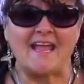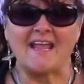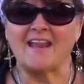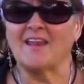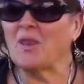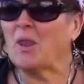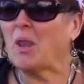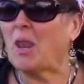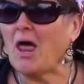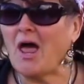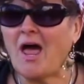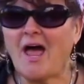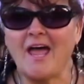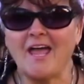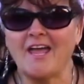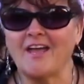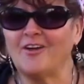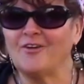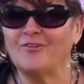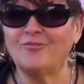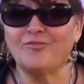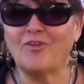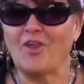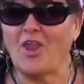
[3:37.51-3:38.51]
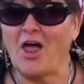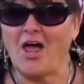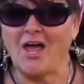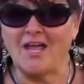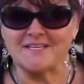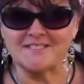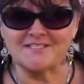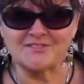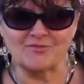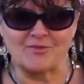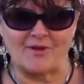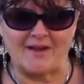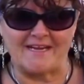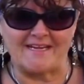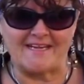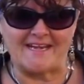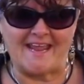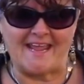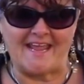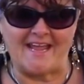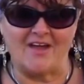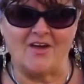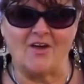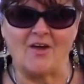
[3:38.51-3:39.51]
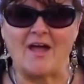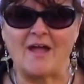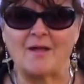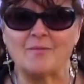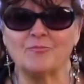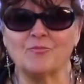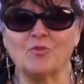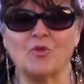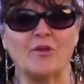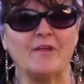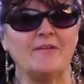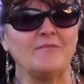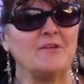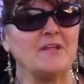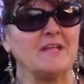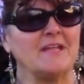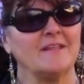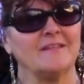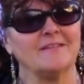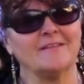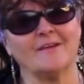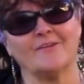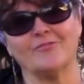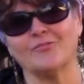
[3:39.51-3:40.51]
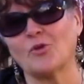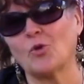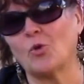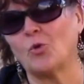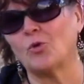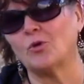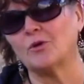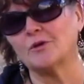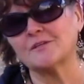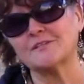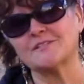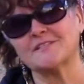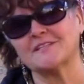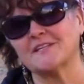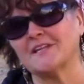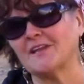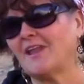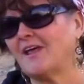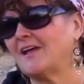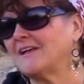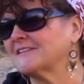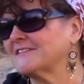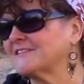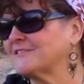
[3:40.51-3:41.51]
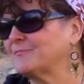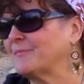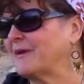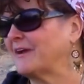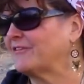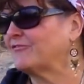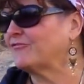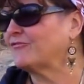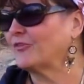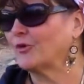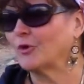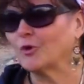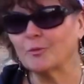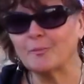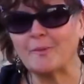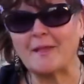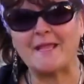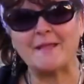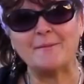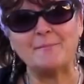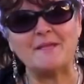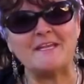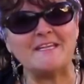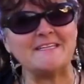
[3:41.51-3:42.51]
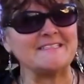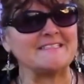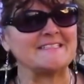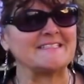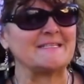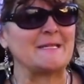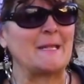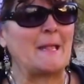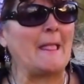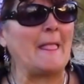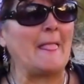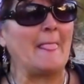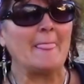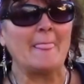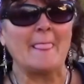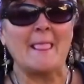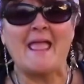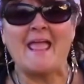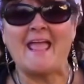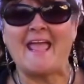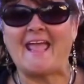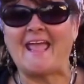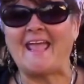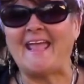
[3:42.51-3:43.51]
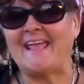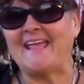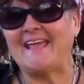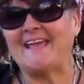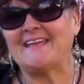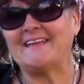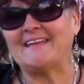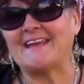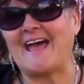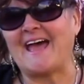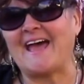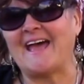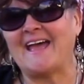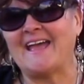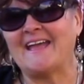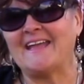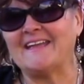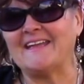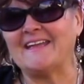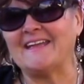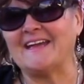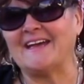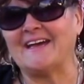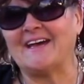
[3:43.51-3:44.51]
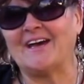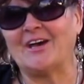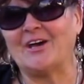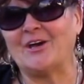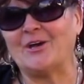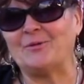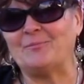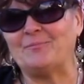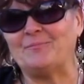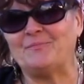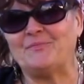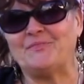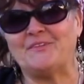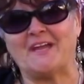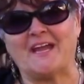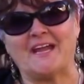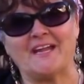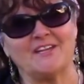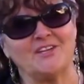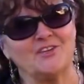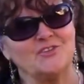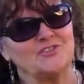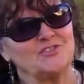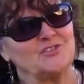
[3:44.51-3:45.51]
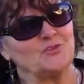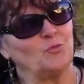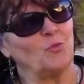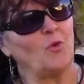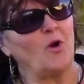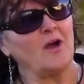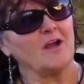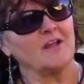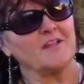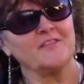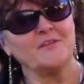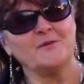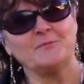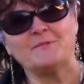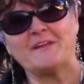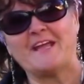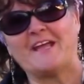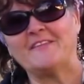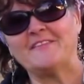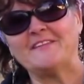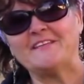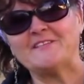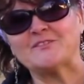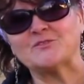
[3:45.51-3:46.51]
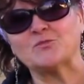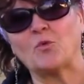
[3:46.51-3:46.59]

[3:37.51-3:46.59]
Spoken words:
a lot of loss right now. I'm grieving, of course, the loss of my fur babies. And I used to walk them down these